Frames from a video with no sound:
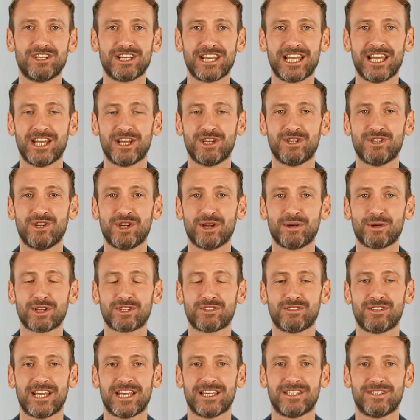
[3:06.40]
and a German
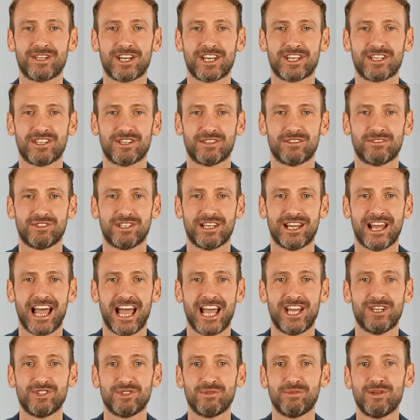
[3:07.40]
translation for the
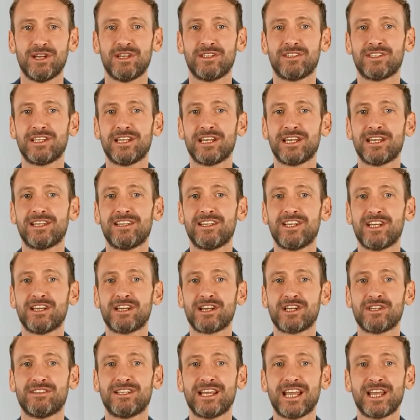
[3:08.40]
attribute, so
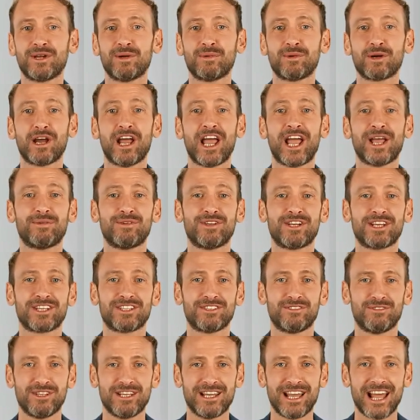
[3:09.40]
the available
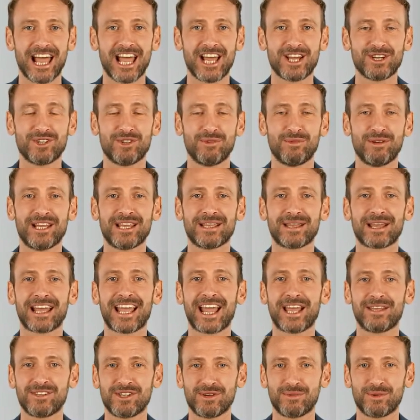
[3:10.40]
options for the attribute
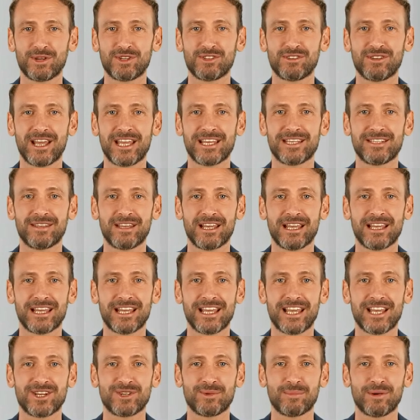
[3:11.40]
have to be
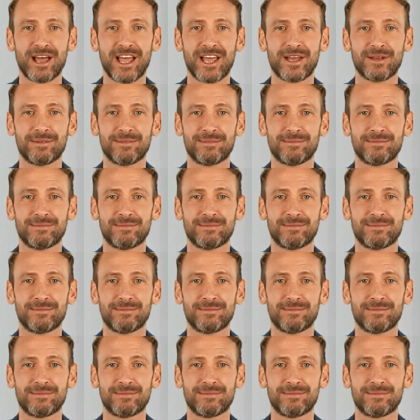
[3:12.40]
translated as well.